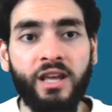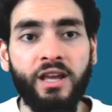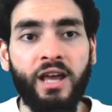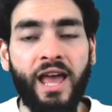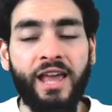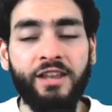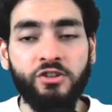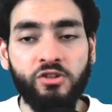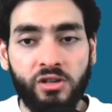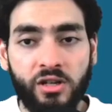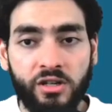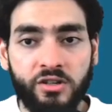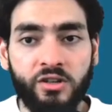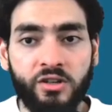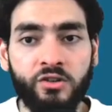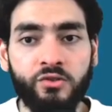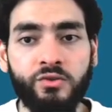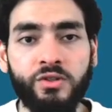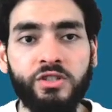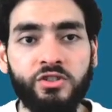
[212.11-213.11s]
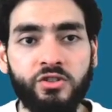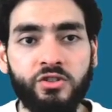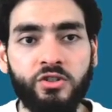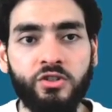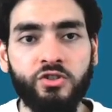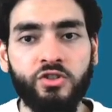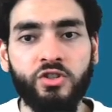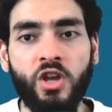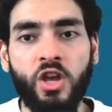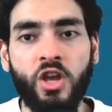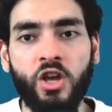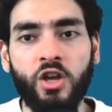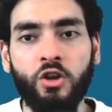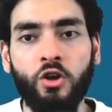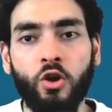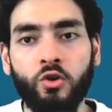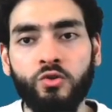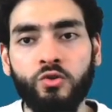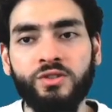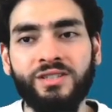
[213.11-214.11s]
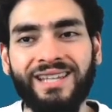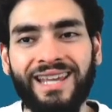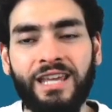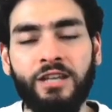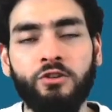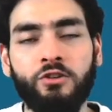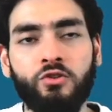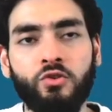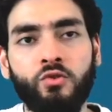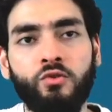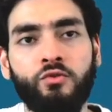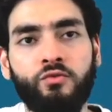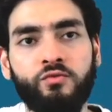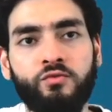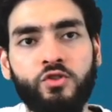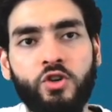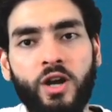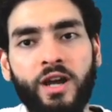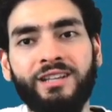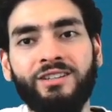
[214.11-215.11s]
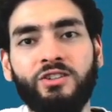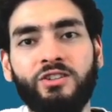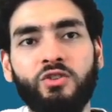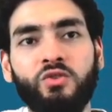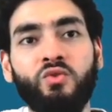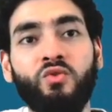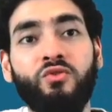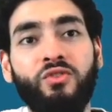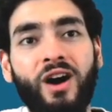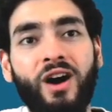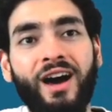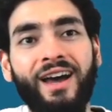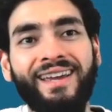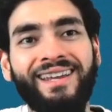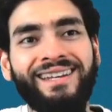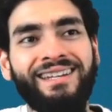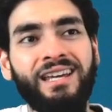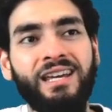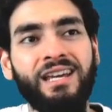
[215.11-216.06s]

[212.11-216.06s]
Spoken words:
engineering research, goes into trying to find